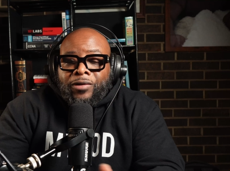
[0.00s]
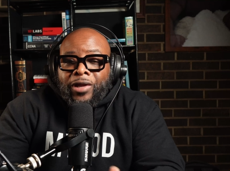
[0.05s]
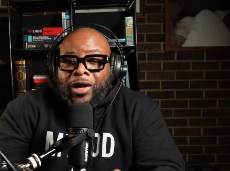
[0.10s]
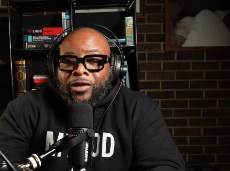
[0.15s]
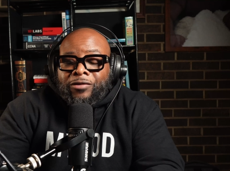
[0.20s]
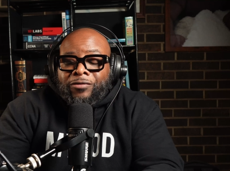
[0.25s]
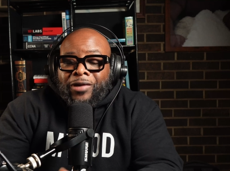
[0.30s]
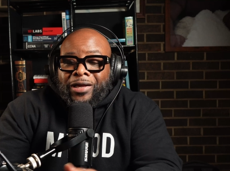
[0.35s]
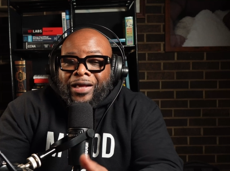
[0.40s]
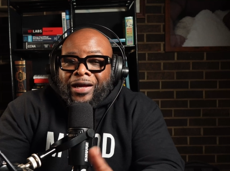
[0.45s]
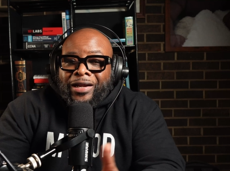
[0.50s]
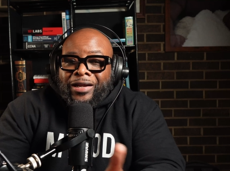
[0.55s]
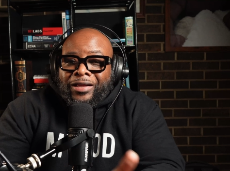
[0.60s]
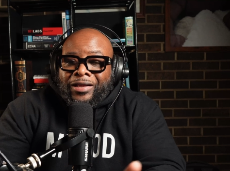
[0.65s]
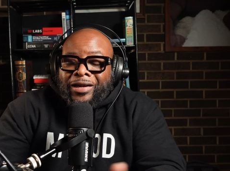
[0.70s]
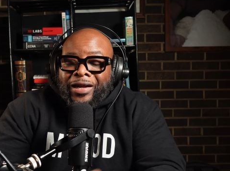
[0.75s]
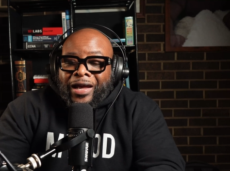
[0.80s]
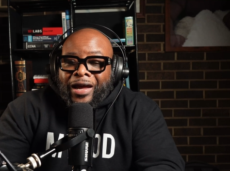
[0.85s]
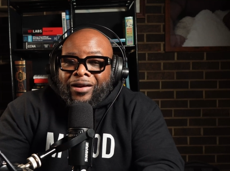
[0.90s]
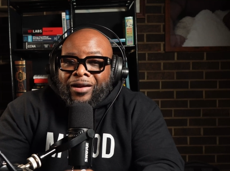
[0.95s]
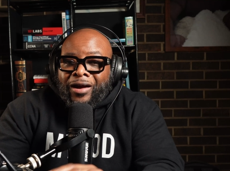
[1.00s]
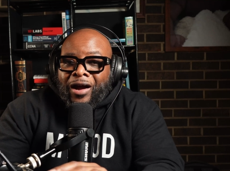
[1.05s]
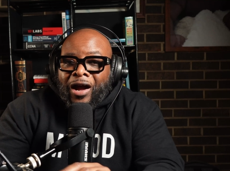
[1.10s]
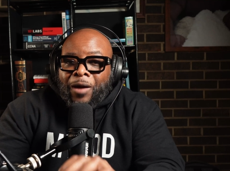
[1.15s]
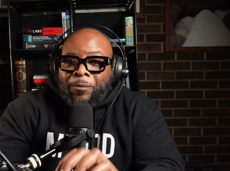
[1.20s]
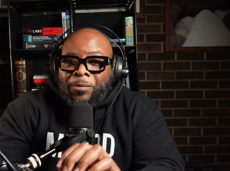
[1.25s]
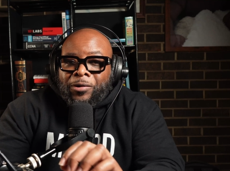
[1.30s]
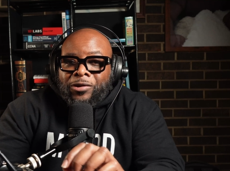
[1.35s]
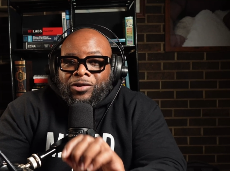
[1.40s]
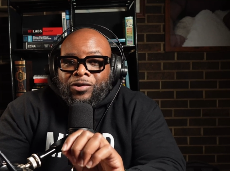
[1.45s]
next, I like to look at the
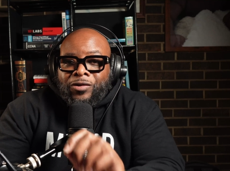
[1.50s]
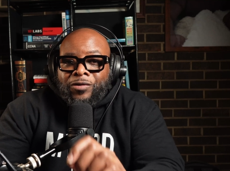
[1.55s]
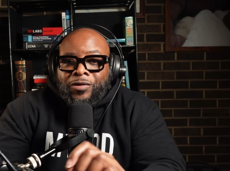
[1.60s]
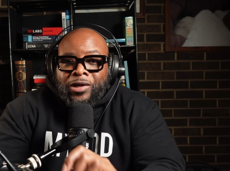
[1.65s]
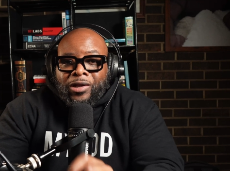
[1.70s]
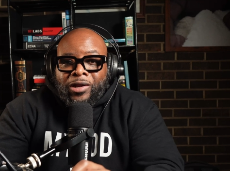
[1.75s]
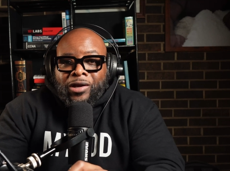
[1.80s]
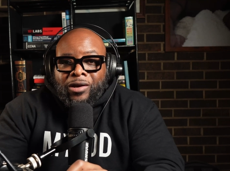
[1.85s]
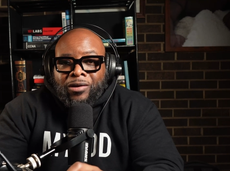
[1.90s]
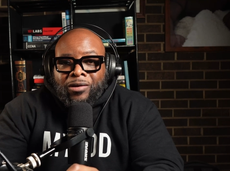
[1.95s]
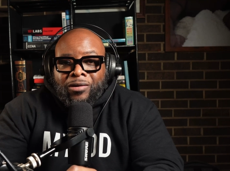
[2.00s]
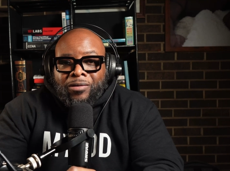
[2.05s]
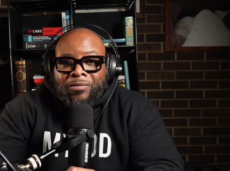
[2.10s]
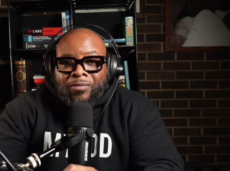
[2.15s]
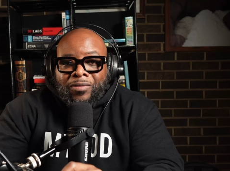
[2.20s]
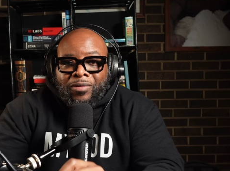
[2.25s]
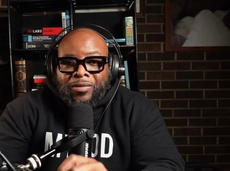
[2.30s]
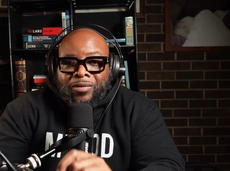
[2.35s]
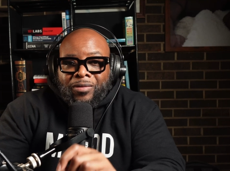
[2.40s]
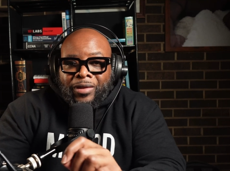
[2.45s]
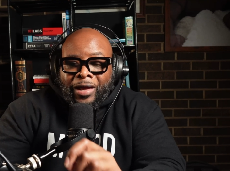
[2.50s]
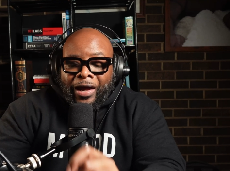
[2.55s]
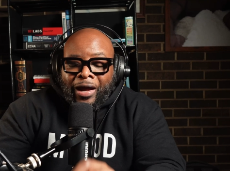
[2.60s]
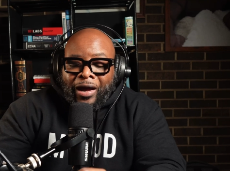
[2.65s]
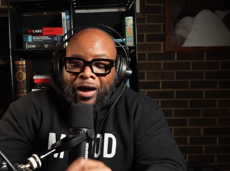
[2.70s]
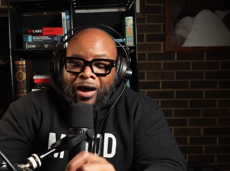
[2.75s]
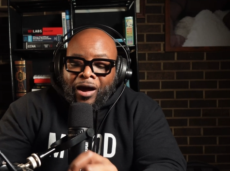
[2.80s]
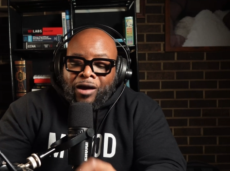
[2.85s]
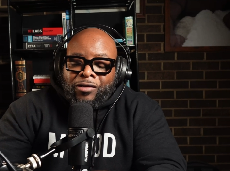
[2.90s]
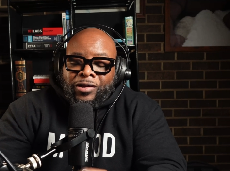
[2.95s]
opportunity
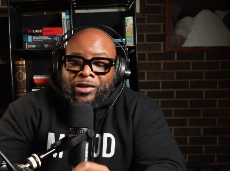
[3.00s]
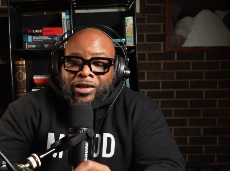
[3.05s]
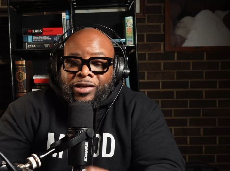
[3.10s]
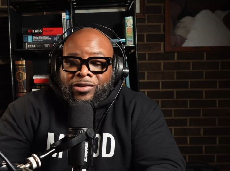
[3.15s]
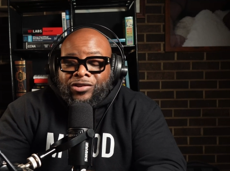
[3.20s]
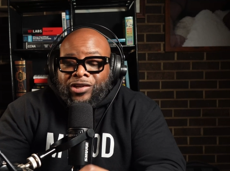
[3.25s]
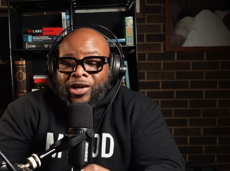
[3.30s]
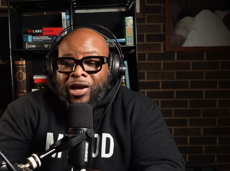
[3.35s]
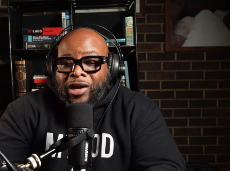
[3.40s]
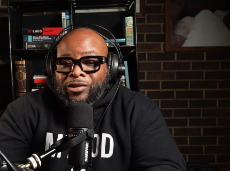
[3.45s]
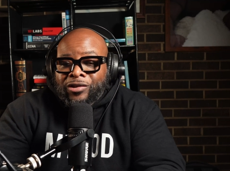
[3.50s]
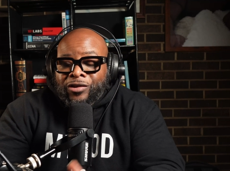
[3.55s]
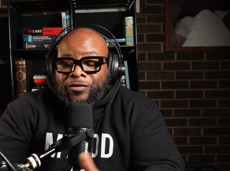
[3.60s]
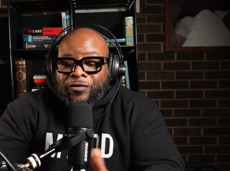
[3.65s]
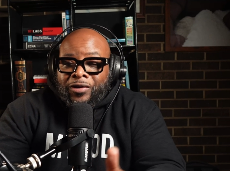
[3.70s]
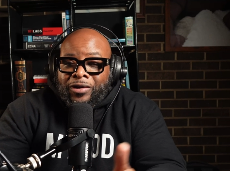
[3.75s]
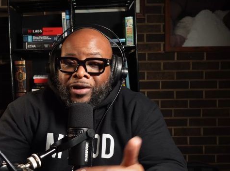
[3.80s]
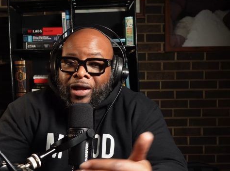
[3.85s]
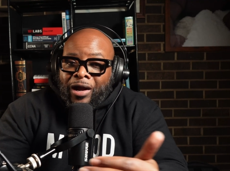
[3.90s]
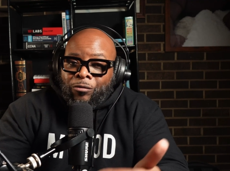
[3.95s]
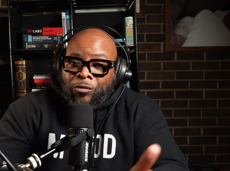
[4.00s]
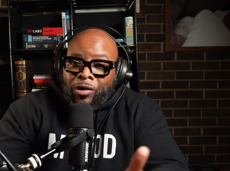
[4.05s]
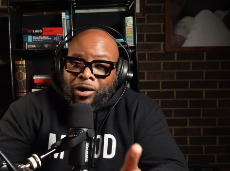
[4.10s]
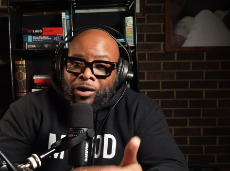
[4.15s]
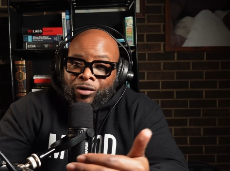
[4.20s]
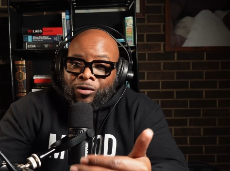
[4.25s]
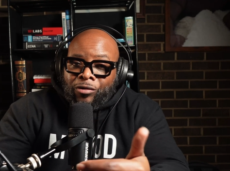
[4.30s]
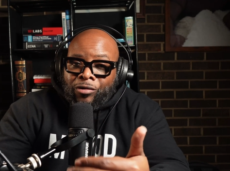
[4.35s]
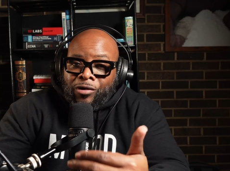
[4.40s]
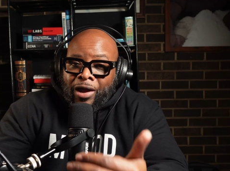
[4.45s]
that all of these changes for
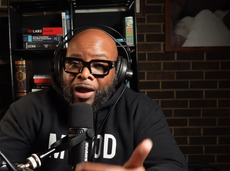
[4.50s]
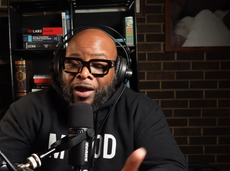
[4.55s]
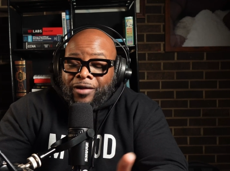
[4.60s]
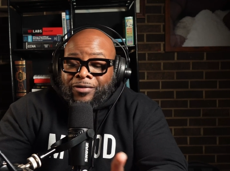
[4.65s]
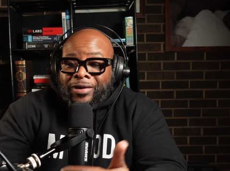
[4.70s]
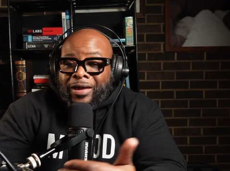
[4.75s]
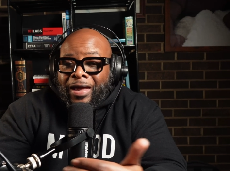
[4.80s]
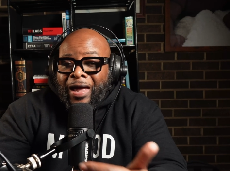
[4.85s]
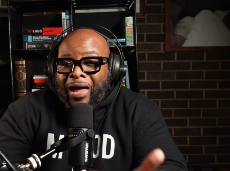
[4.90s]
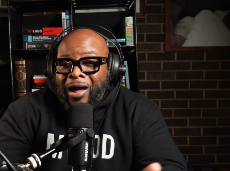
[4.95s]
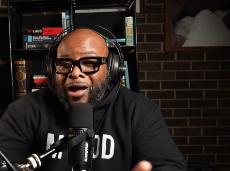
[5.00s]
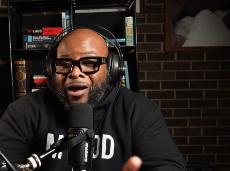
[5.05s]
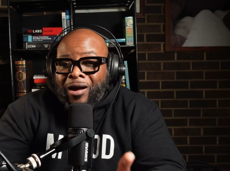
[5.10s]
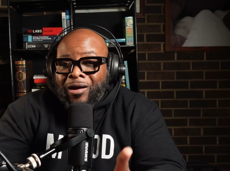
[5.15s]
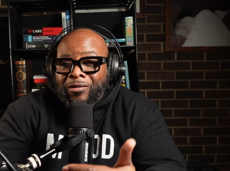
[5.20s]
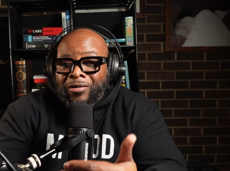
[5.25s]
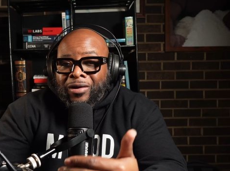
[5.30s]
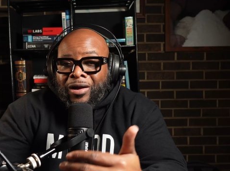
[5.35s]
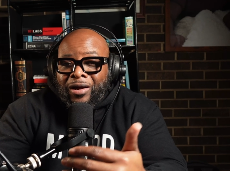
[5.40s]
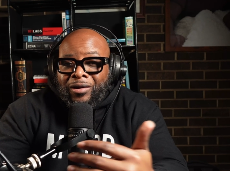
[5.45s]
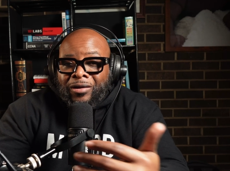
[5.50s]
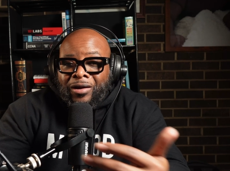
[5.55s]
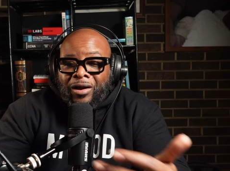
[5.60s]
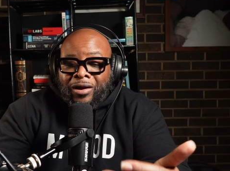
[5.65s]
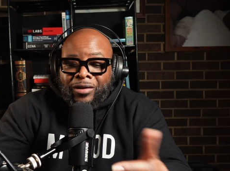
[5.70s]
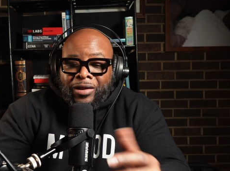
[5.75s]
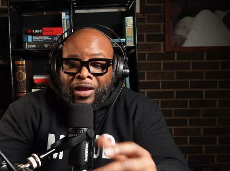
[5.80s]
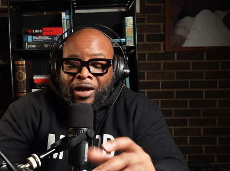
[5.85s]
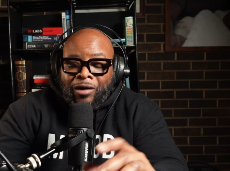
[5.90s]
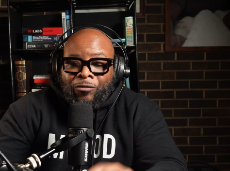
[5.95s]
networking creates and how
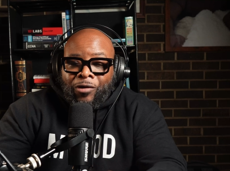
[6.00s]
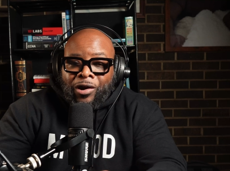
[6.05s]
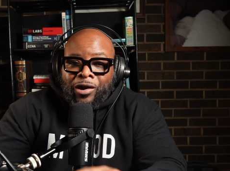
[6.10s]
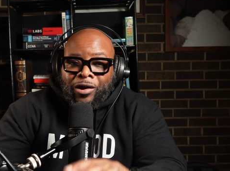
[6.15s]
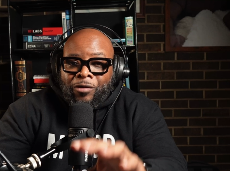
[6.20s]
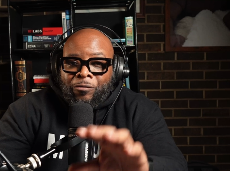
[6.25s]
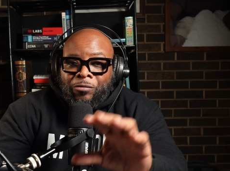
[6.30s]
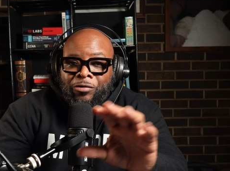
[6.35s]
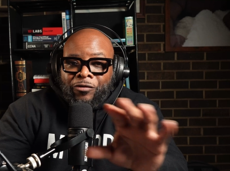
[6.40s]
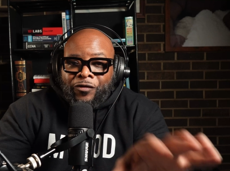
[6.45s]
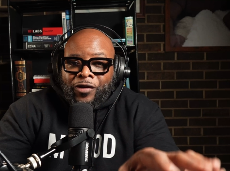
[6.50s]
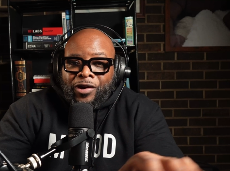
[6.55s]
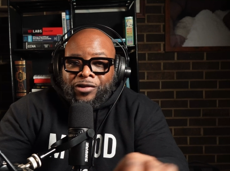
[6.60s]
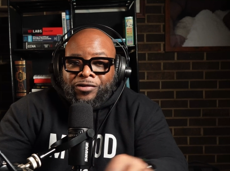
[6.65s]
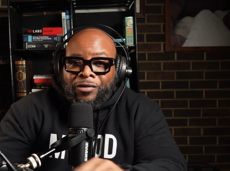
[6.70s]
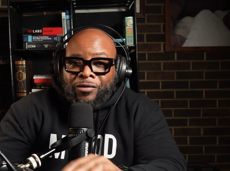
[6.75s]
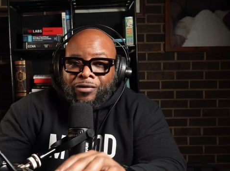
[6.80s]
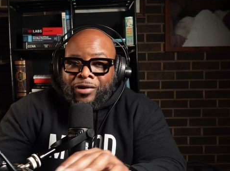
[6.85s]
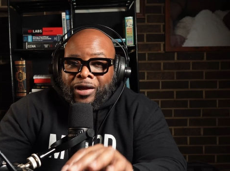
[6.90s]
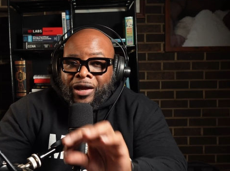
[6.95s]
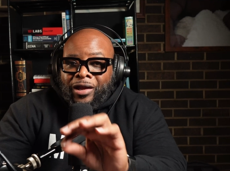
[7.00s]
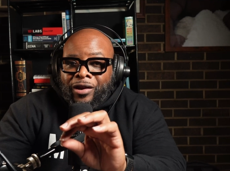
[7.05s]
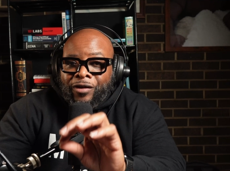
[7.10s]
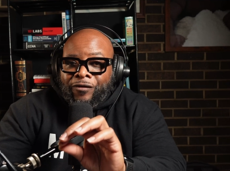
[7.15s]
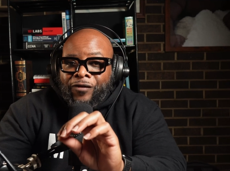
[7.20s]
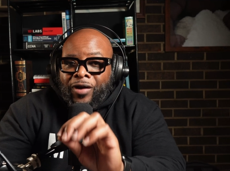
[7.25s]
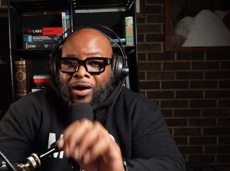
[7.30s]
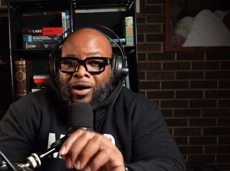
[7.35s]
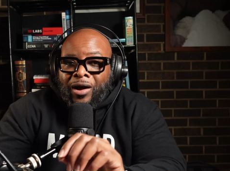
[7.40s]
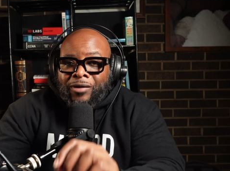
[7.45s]
a networking professional can
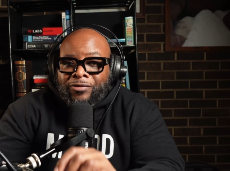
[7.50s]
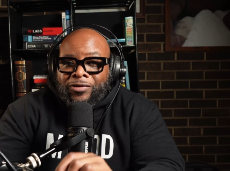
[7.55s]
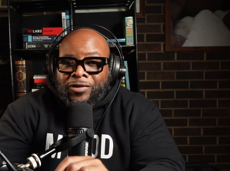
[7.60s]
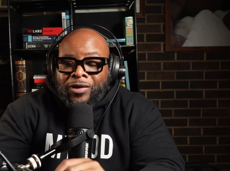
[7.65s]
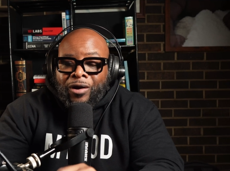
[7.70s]
evolve.